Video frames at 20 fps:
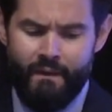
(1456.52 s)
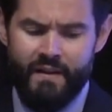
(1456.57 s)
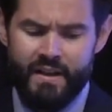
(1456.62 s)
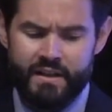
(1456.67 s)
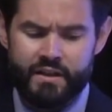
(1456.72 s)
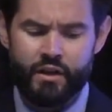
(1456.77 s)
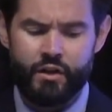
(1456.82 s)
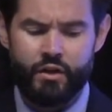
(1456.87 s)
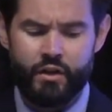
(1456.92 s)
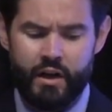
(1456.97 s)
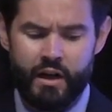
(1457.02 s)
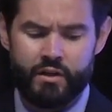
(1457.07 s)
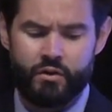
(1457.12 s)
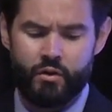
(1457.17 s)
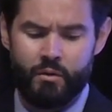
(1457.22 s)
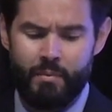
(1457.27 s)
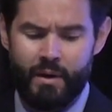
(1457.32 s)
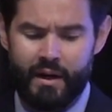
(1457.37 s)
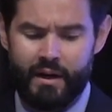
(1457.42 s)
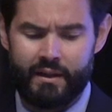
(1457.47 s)
Until you get
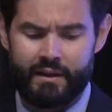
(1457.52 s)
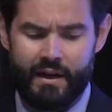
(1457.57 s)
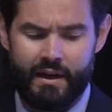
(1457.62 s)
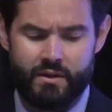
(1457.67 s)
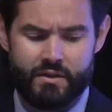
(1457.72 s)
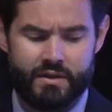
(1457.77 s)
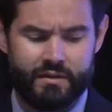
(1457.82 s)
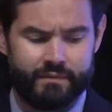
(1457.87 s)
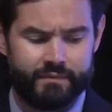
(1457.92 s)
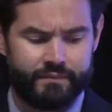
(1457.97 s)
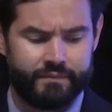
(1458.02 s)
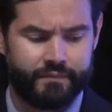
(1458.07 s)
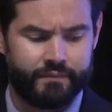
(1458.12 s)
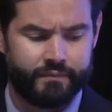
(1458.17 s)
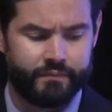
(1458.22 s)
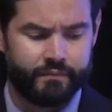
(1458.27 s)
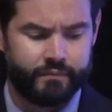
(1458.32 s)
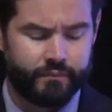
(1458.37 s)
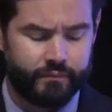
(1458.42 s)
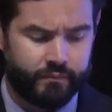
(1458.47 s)
to about a thousand.
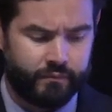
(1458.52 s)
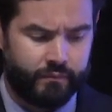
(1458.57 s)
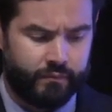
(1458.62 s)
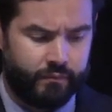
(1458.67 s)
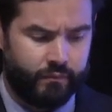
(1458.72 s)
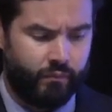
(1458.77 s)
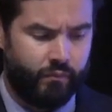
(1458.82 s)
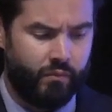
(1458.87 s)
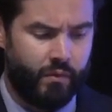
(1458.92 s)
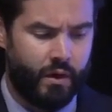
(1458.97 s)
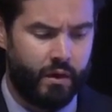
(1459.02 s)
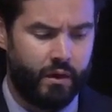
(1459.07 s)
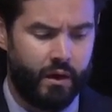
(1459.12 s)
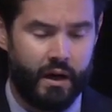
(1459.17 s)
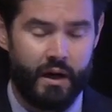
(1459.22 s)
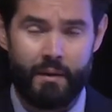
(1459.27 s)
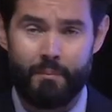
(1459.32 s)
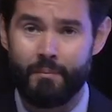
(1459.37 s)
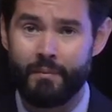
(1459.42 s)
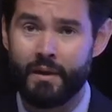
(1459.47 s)

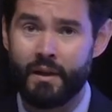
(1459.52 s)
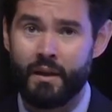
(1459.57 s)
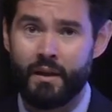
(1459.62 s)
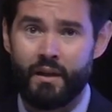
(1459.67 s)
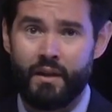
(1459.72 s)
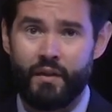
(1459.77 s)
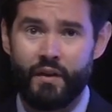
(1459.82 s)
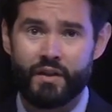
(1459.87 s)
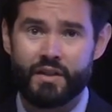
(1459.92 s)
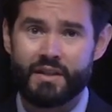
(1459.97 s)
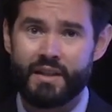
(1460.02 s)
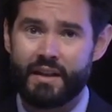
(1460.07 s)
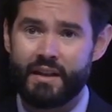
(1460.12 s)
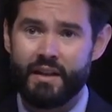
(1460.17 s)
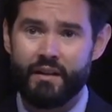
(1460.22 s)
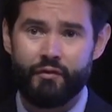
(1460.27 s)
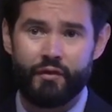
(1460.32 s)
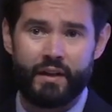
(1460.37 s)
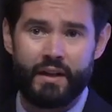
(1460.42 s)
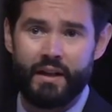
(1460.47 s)
Um, there's
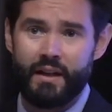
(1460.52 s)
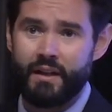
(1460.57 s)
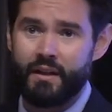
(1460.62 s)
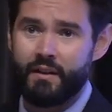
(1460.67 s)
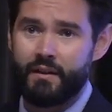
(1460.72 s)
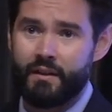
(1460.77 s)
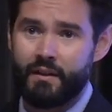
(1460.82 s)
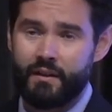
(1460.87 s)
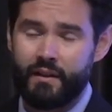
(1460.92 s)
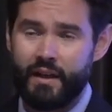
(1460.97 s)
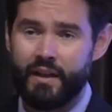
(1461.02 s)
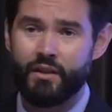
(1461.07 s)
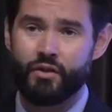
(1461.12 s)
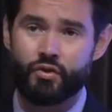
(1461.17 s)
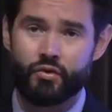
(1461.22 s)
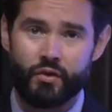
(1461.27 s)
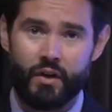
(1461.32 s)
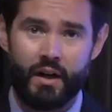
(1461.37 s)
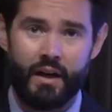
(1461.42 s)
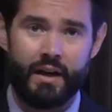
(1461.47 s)
significant
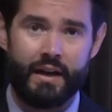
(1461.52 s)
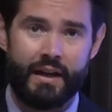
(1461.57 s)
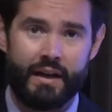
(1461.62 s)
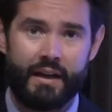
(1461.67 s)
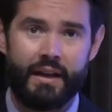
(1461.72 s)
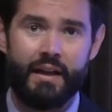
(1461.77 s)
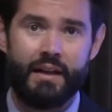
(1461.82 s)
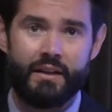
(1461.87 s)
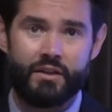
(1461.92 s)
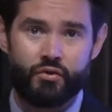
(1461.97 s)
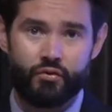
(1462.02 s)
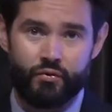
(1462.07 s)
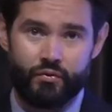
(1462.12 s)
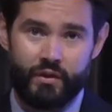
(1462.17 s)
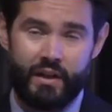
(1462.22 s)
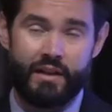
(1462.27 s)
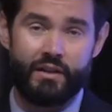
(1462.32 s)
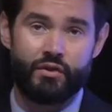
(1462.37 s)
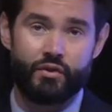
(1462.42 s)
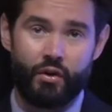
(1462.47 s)
intra and
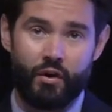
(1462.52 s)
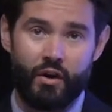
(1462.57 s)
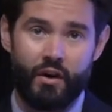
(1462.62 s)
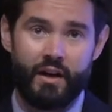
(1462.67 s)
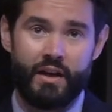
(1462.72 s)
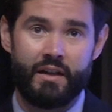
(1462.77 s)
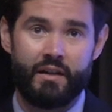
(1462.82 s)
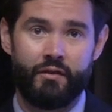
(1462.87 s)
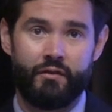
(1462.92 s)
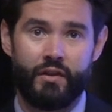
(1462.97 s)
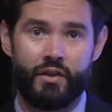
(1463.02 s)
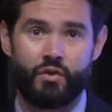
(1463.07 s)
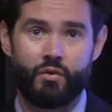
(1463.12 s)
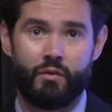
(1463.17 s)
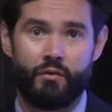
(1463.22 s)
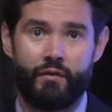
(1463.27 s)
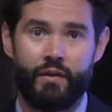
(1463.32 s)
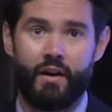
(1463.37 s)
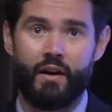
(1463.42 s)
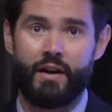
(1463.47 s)
inter
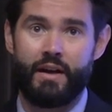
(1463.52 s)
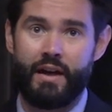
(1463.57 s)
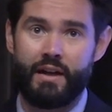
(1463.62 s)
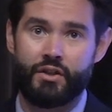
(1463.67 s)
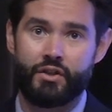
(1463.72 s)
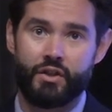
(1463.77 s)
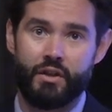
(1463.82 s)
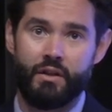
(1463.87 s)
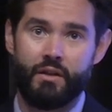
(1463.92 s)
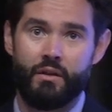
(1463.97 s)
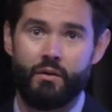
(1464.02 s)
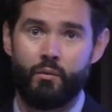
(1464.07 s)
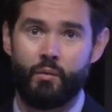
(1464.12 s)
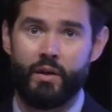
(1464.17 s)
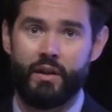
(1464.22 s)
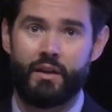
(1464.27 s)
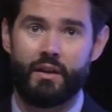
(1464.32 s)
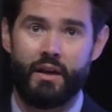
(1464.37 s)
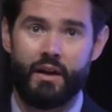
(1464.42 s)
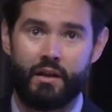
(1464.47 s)
individual variation
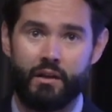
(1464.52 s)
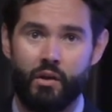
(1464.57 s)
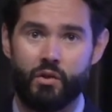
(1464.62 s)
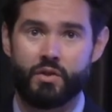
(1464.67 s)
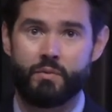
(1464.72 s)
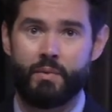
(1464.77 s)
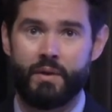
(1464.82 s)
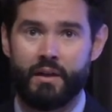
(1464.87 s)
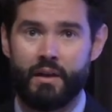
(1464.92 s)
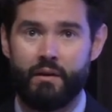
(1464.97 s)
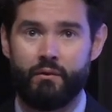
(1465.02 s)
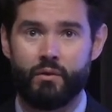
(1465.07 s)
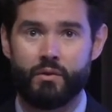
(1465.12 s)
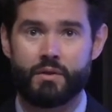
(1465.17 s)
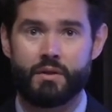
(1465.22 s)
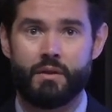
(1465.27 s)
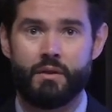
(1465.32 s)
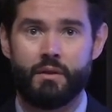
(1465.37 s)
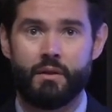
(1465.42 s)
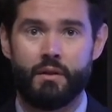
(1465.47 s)
with uh, clozapine
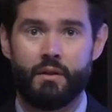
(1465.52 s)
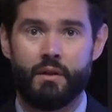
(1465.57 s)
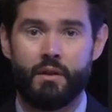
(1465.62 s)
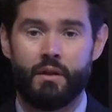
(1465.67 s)
levels.